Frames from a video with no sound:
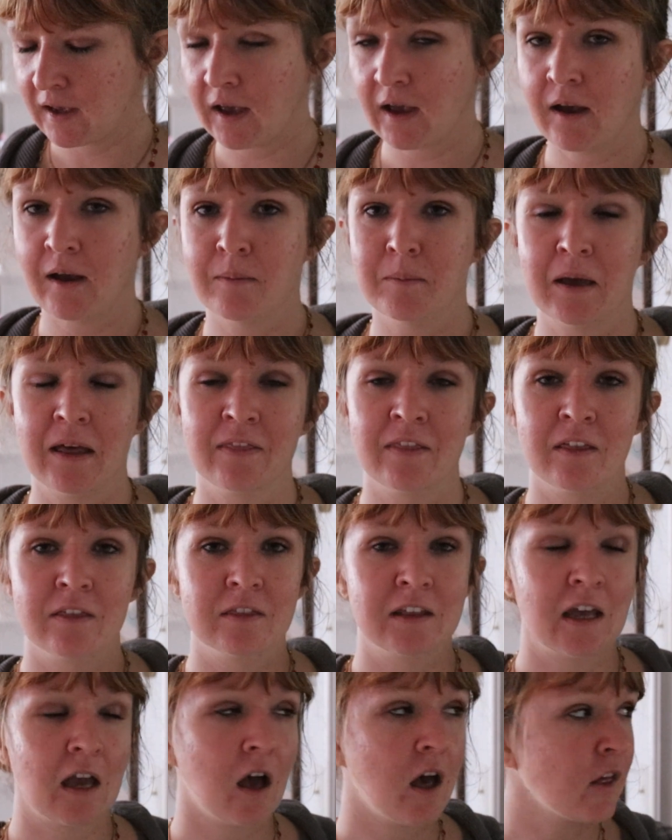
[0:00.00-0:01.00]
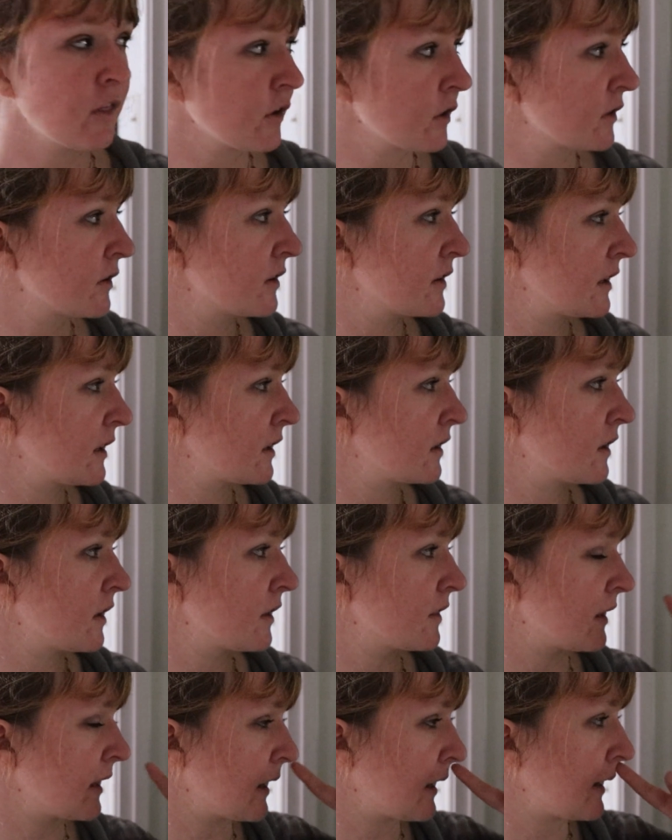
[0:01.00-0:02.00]
And then the other
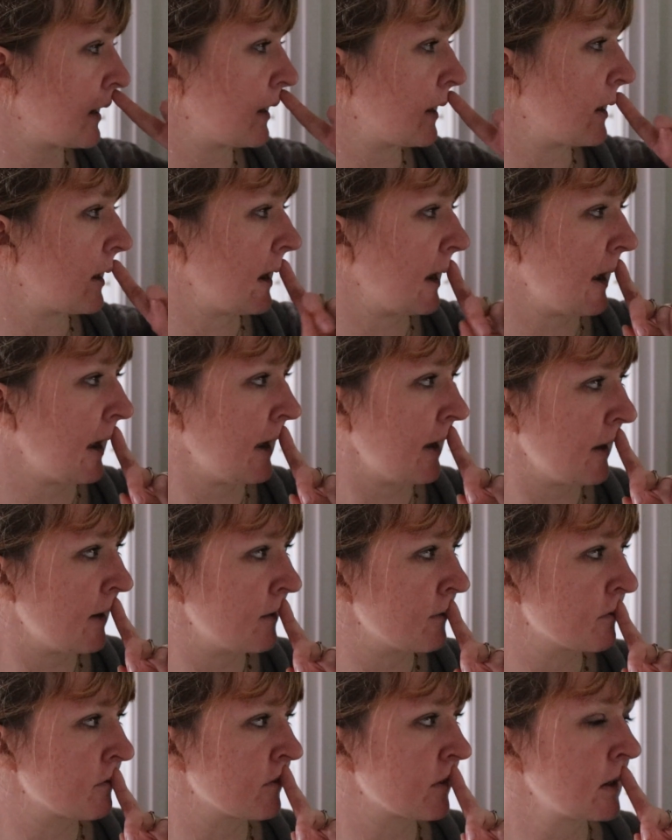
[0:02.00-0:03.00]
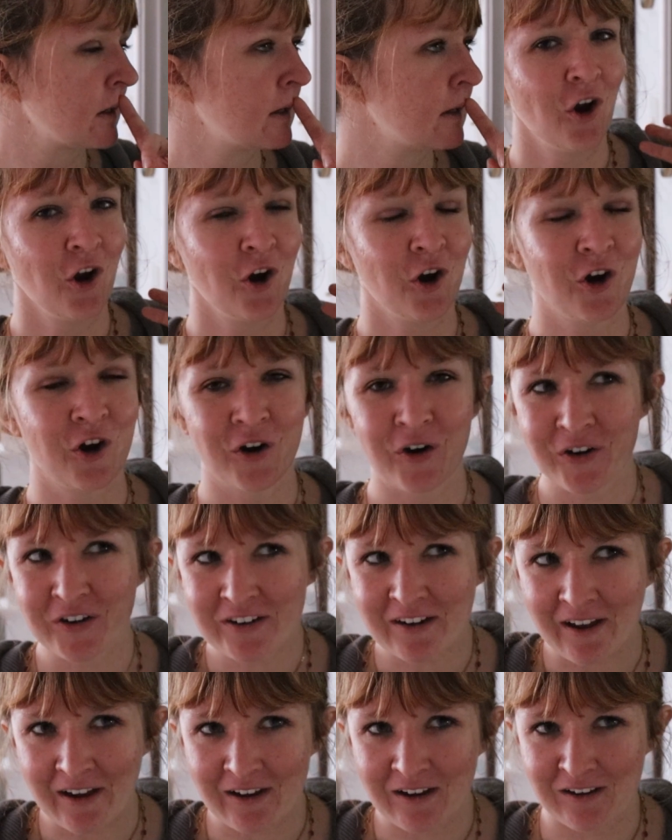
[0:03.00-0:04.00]
thing that I have
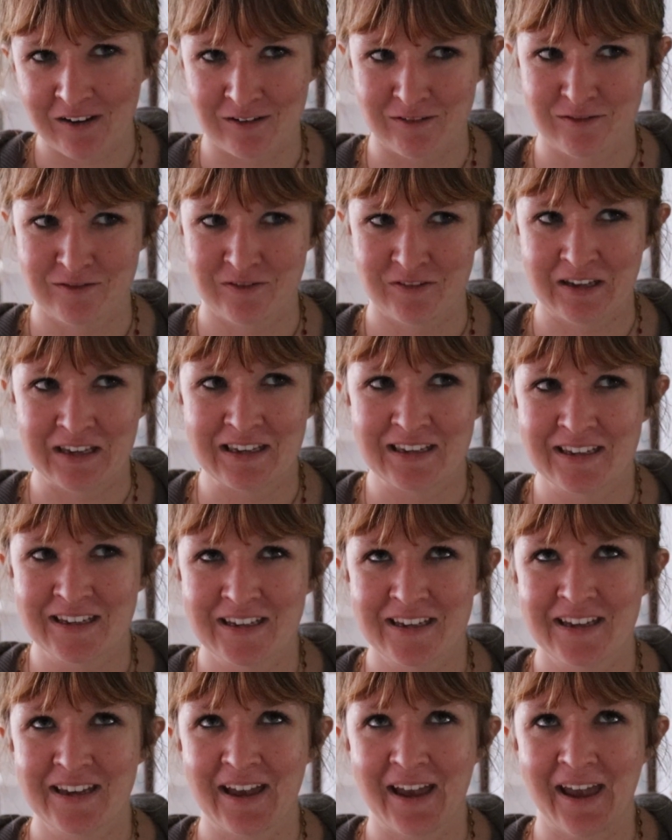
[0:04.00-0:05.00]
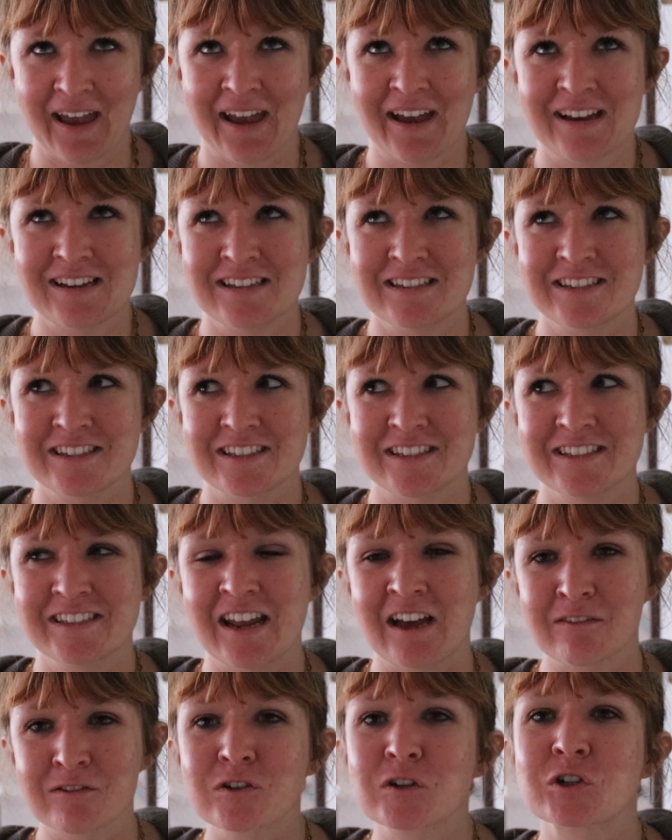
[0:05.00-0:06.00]
heard of and
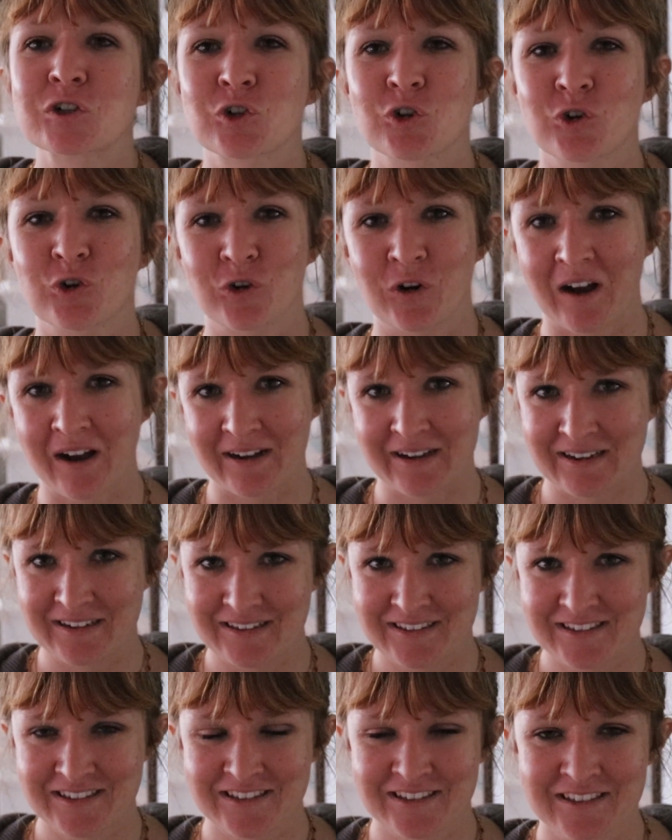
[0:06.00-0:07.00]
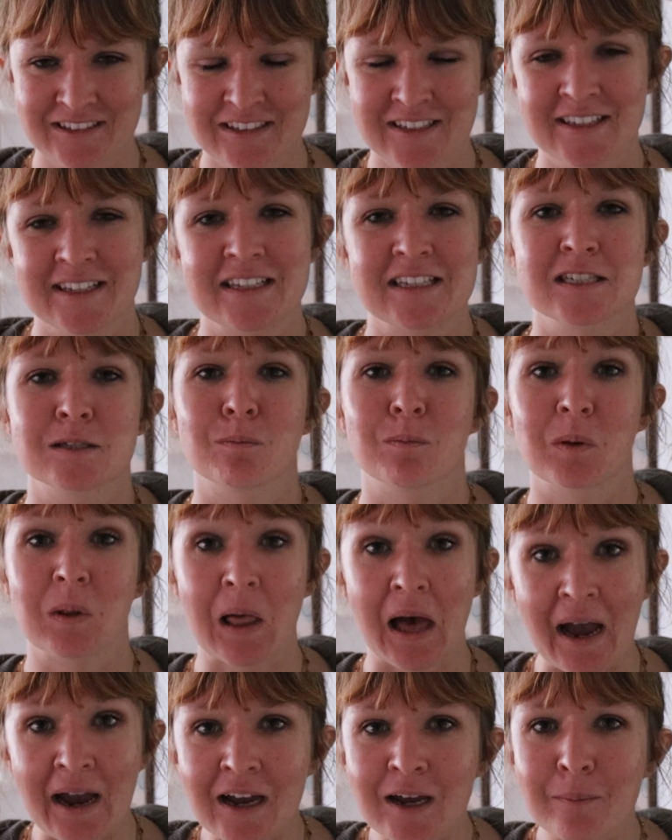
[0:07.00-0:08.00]
never tried is
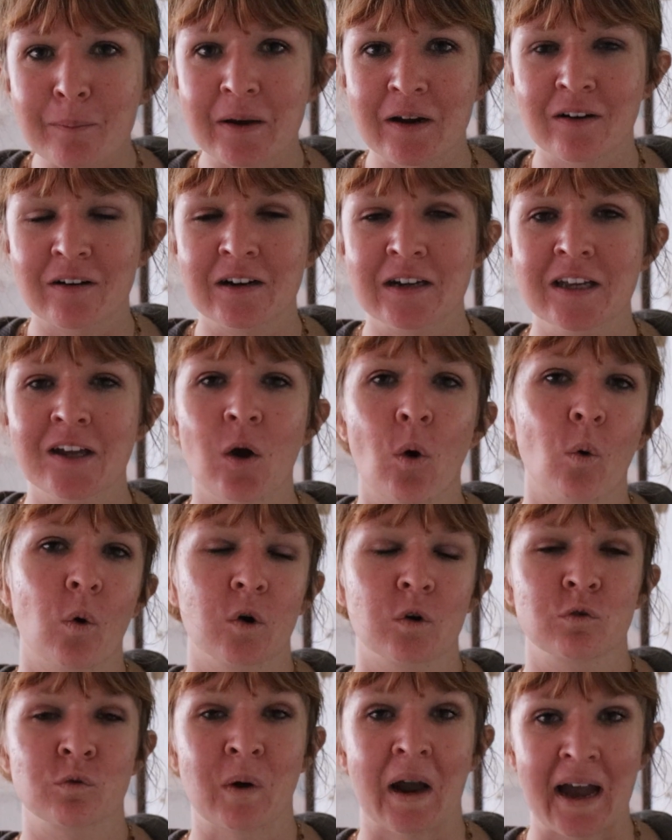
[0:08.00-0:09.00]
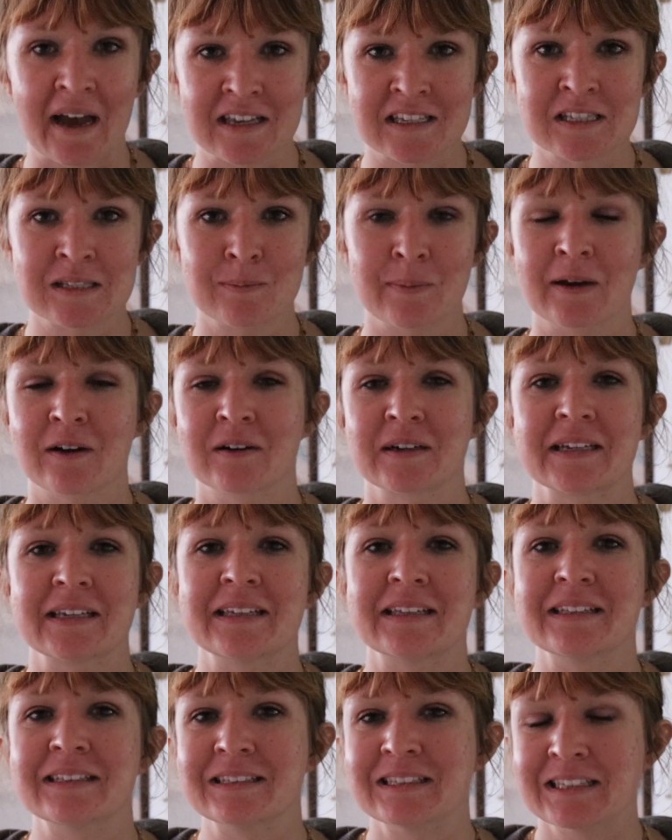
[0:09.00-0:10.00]
blackberry or
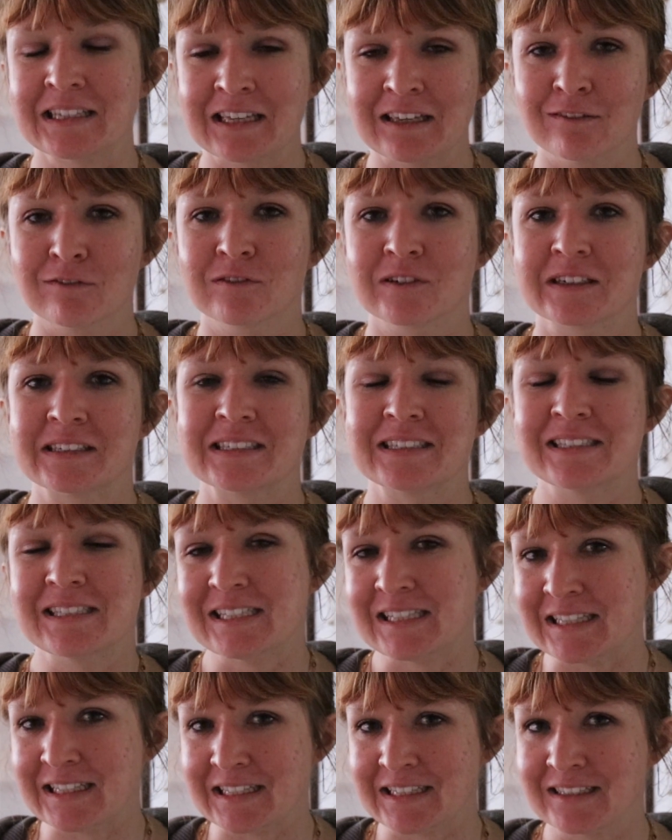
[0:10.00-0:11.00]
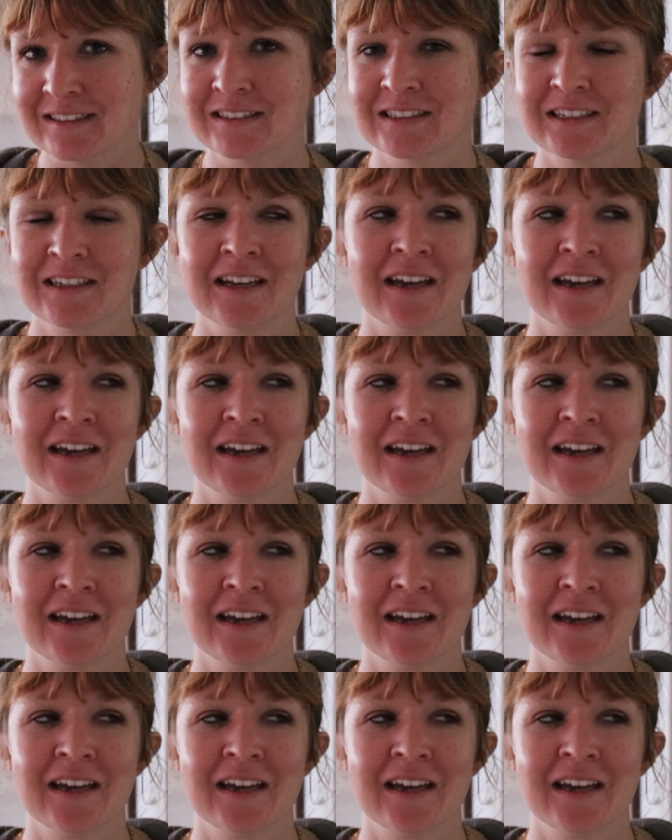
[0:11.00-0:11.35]
raspberry leaf tea.